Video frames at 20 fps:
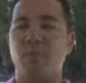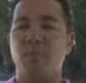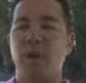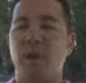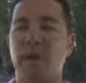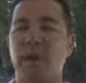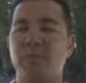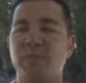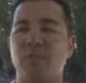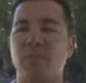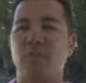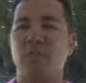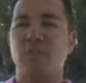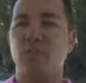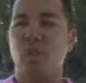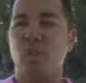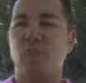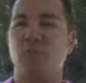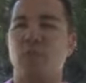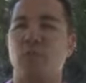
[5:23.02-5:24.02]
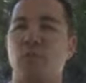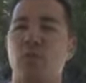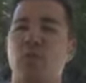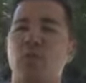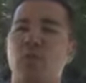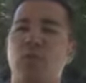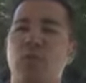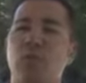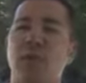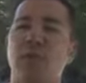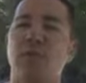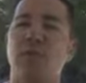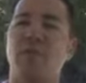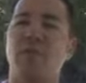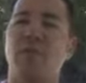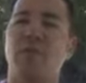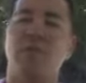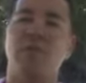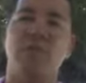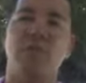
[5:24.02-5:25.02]
obviously go through
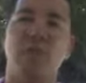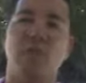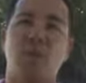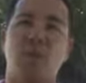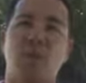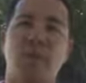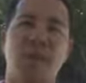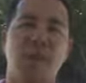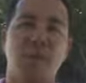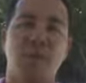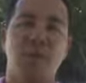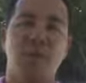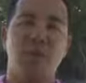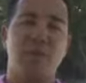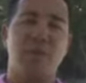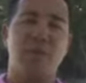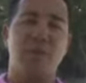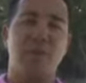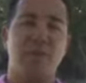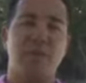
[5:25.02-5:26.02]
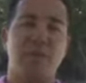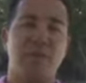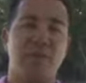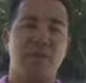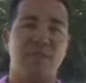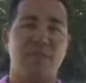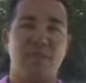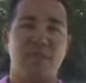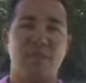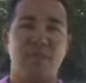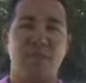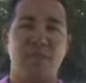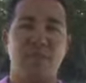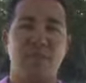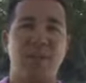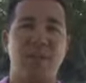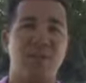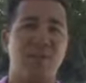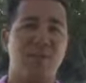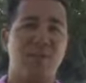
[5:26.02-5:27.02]
whoever, if you've known anyone in your life that's ever dealt
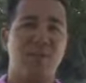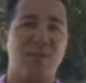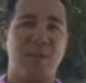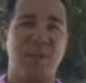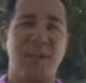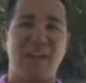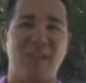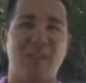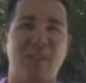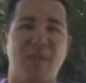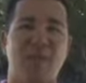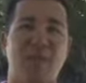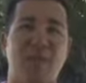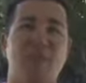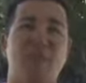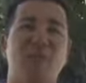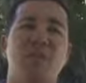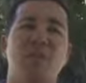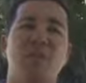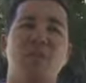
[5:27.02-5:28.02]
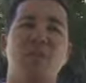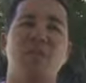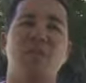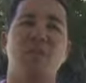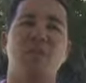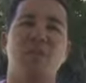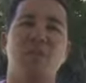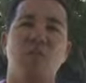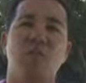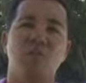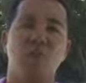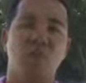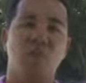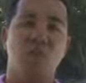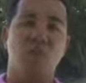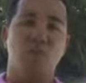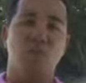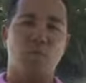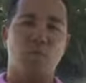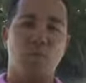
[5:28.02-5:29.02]
with an agent that's been happy with, you
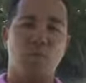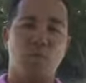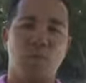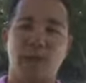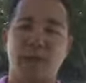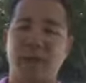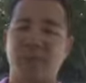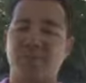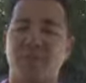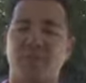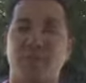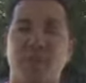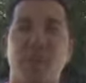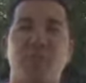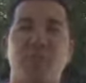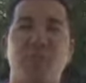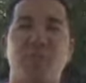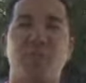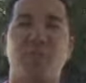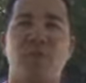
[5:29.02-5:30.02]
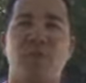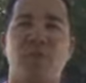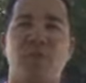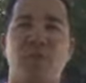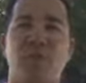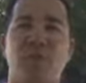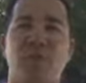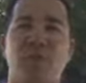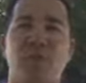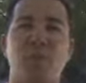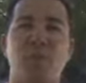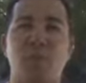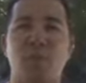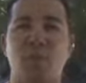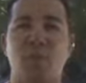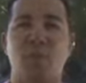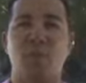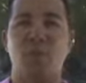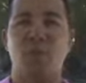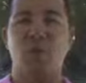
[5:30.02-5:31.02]
know, ask them, follow up with them,
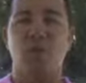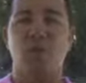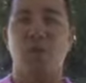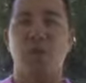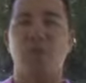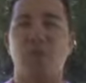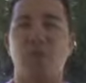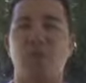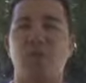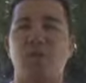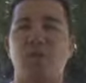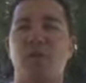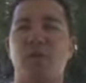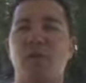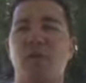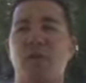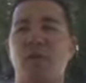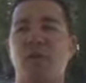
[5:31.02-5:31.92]
you know, go to that person.